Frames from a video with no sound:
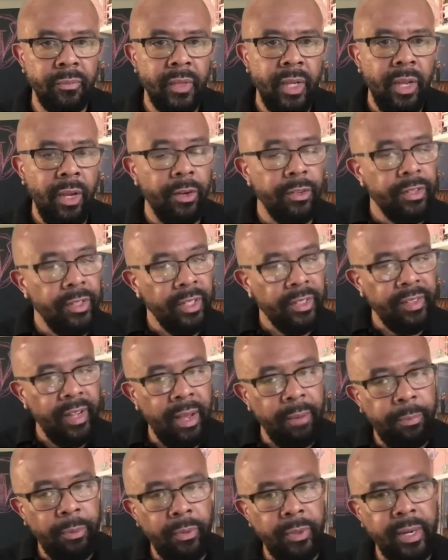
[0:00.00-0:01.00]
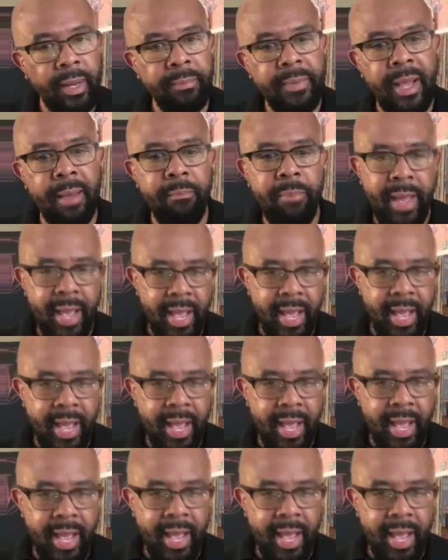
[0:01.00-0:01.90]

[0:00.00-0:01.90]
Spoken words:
Here's an example, and I'm not bashing